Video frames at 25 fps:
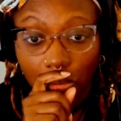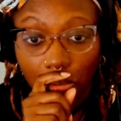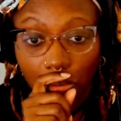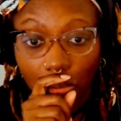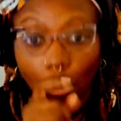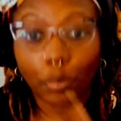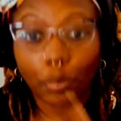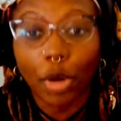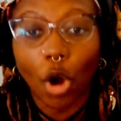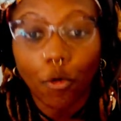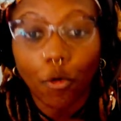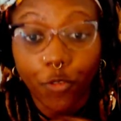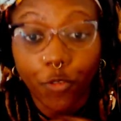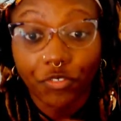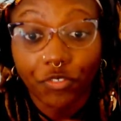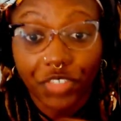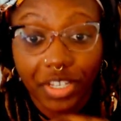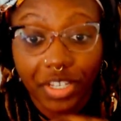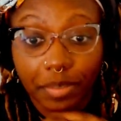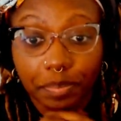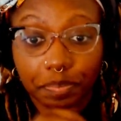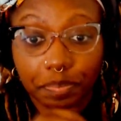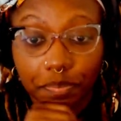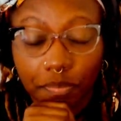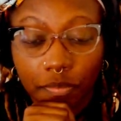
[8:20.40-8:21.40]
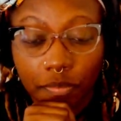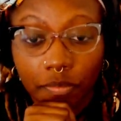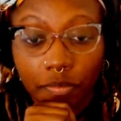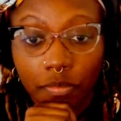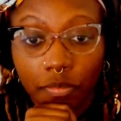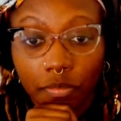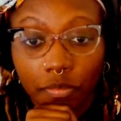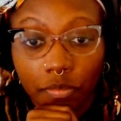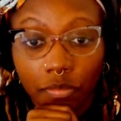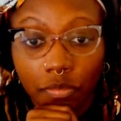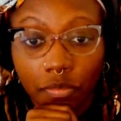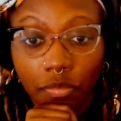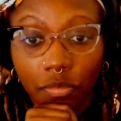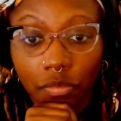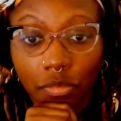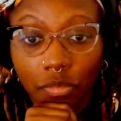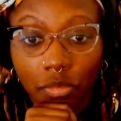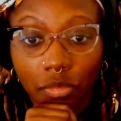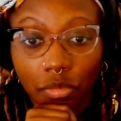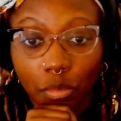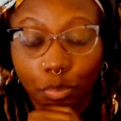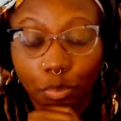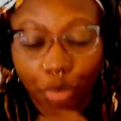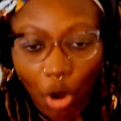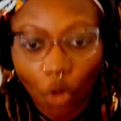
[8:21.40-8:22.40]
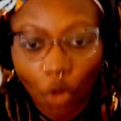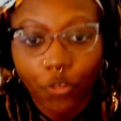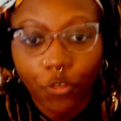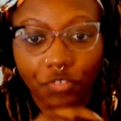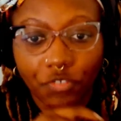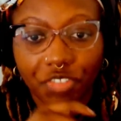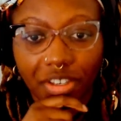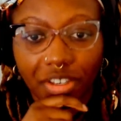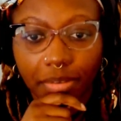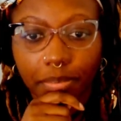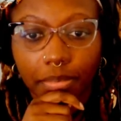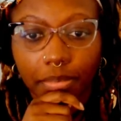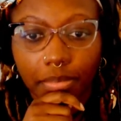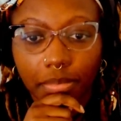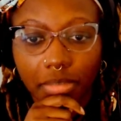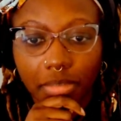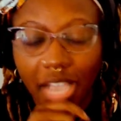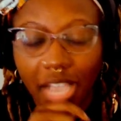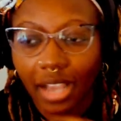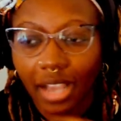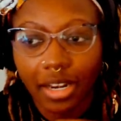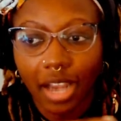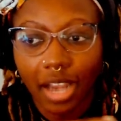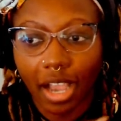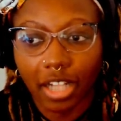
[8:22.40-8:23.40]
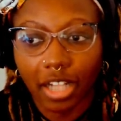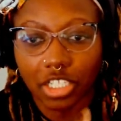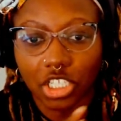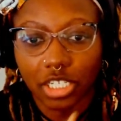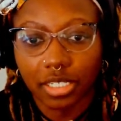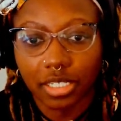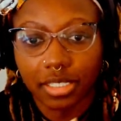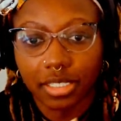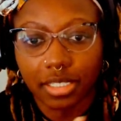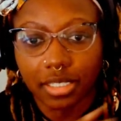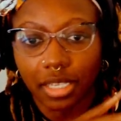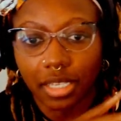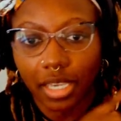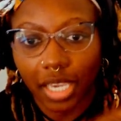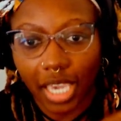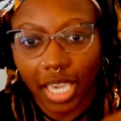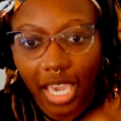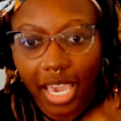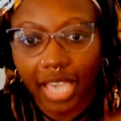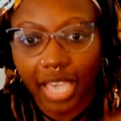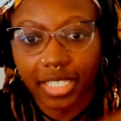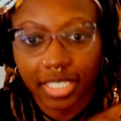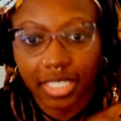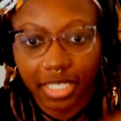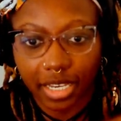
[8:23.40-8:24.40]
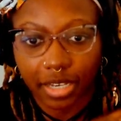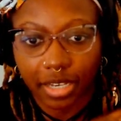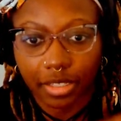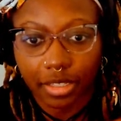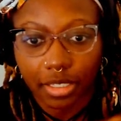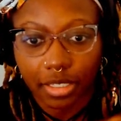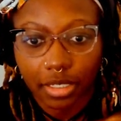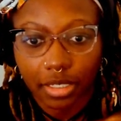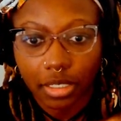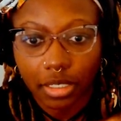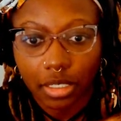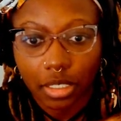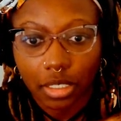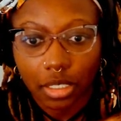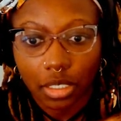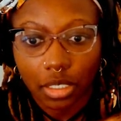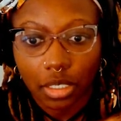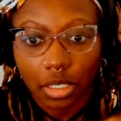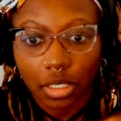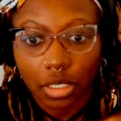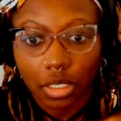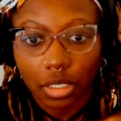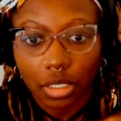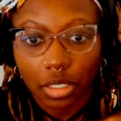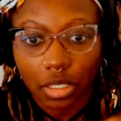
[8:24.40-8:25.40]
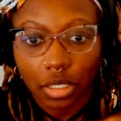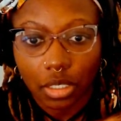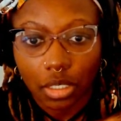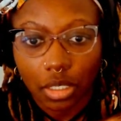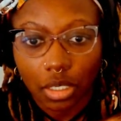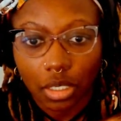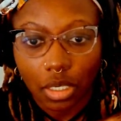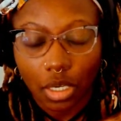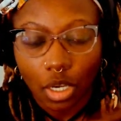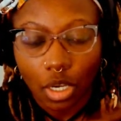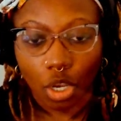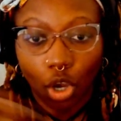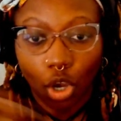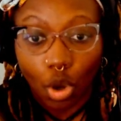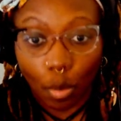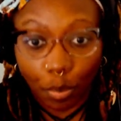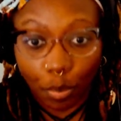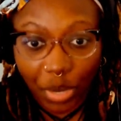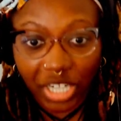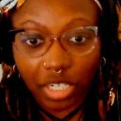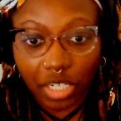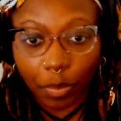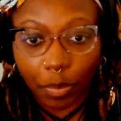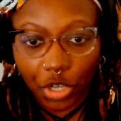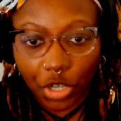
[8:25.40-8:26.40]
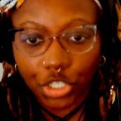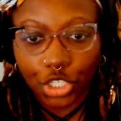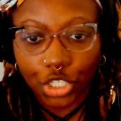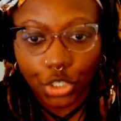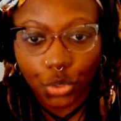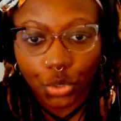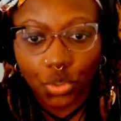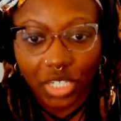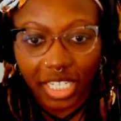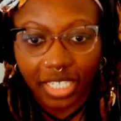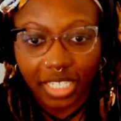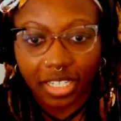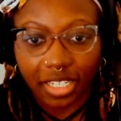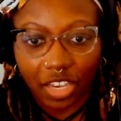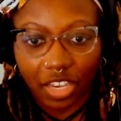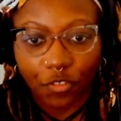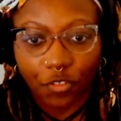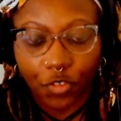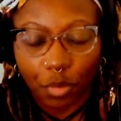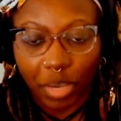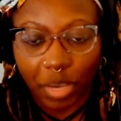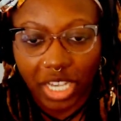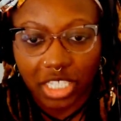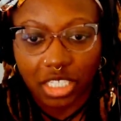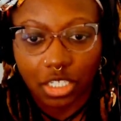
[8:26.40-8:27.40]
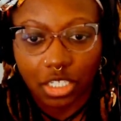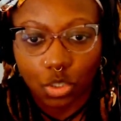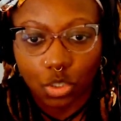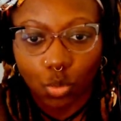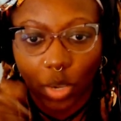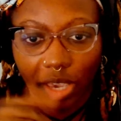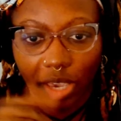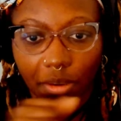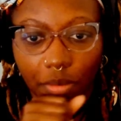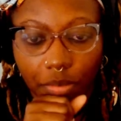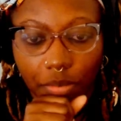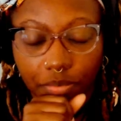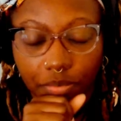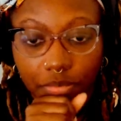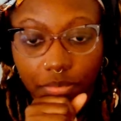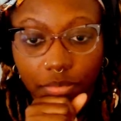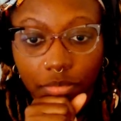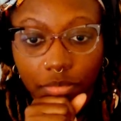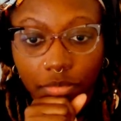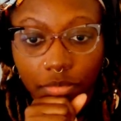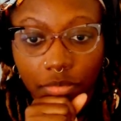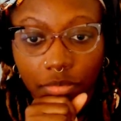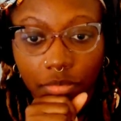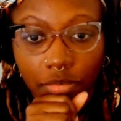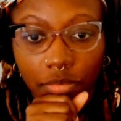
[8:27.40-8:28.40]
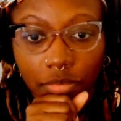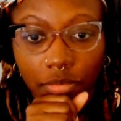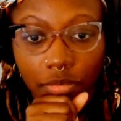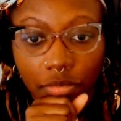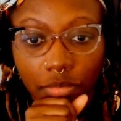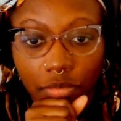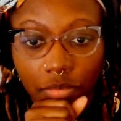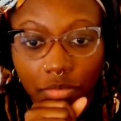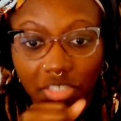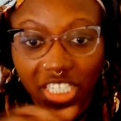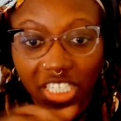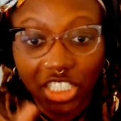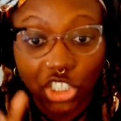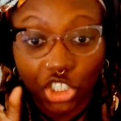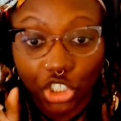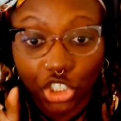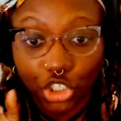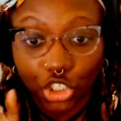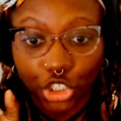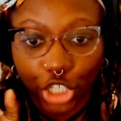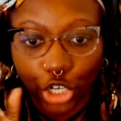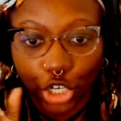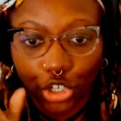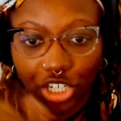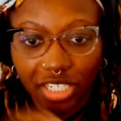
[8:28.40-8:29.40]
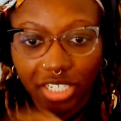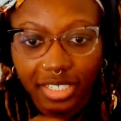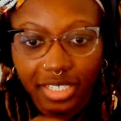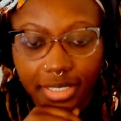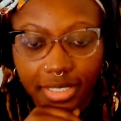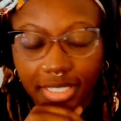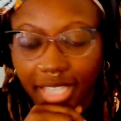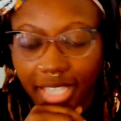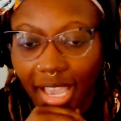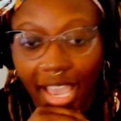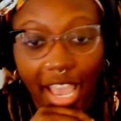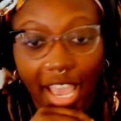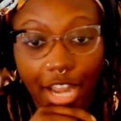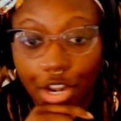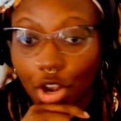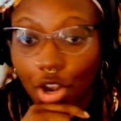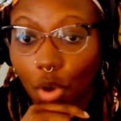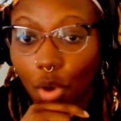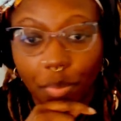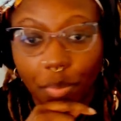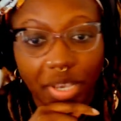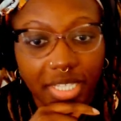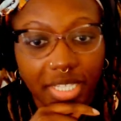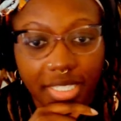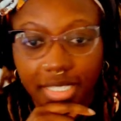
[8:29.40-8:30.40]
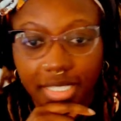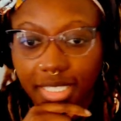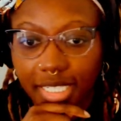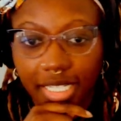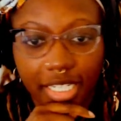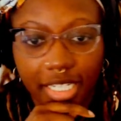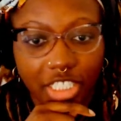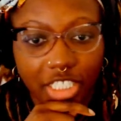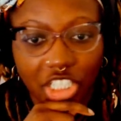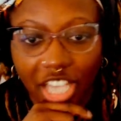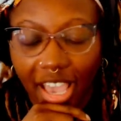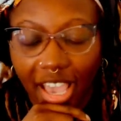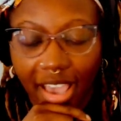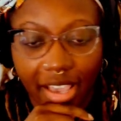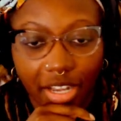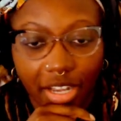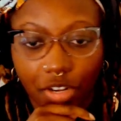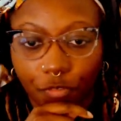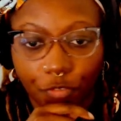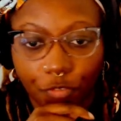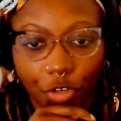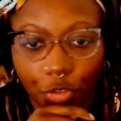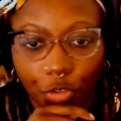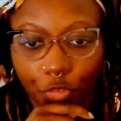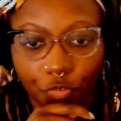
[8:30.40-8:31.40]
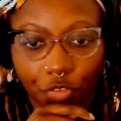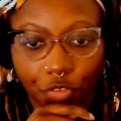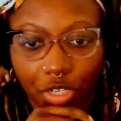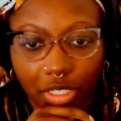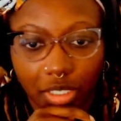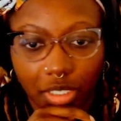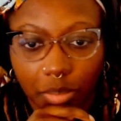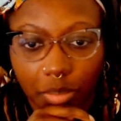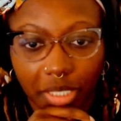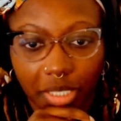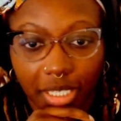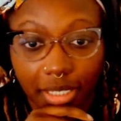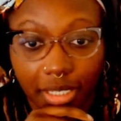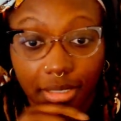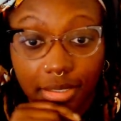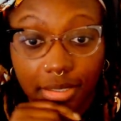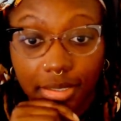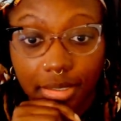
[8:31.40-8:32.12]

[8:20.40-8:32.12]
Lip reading: Both of them. Not just Hegseth, but the person who leaked the information as well. This journalist that had no business in the chat in the first fucking place.